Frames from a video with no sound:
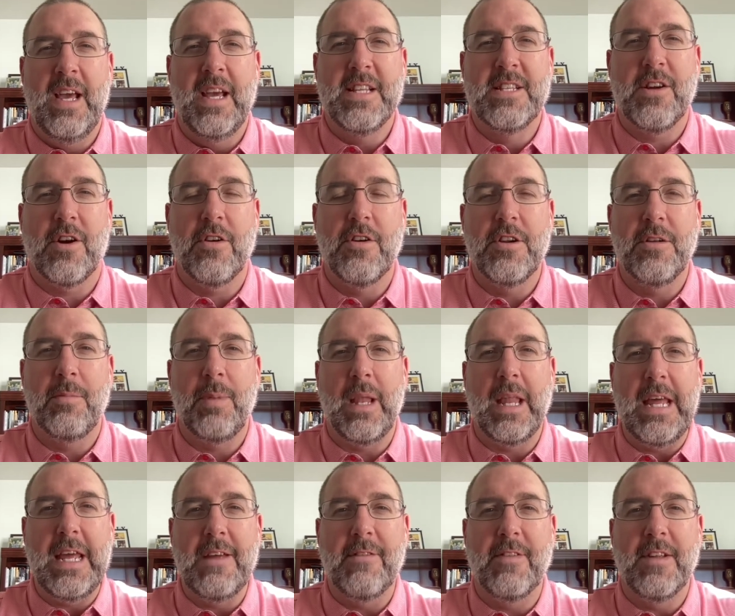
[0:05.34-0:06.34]
It's hard to
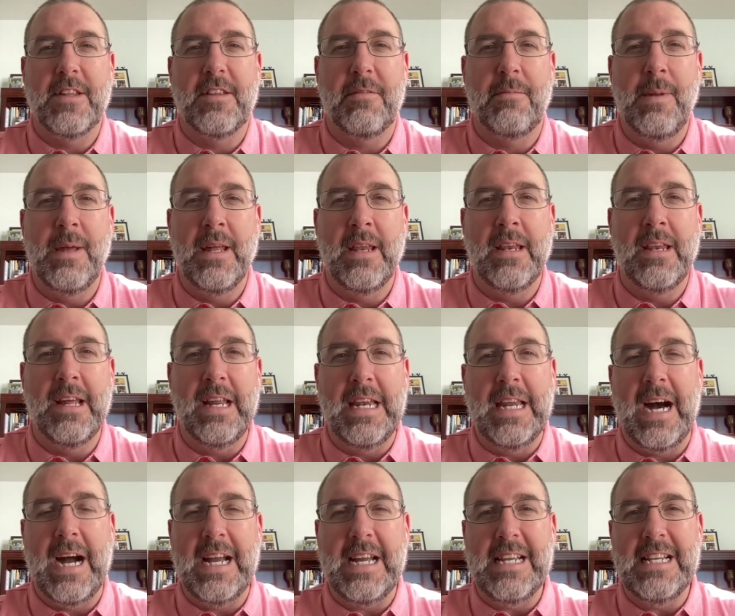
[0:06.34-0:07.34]
believe it's been
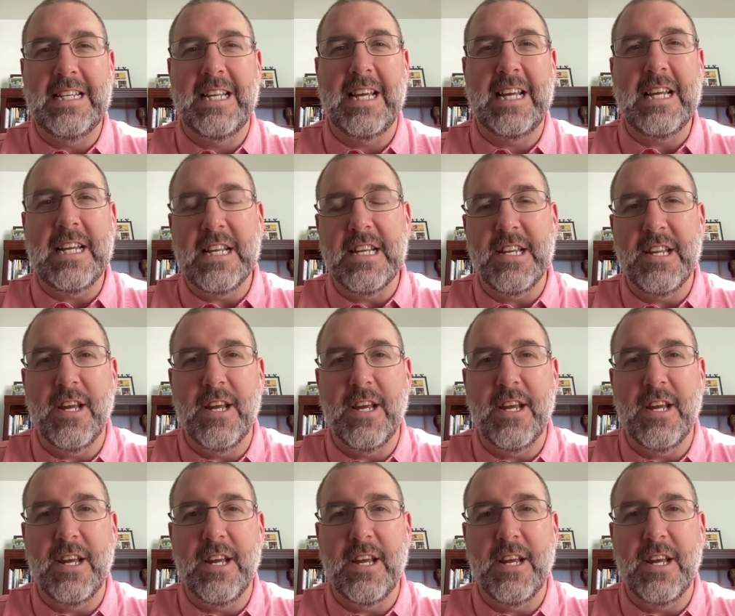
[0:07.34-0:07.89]
19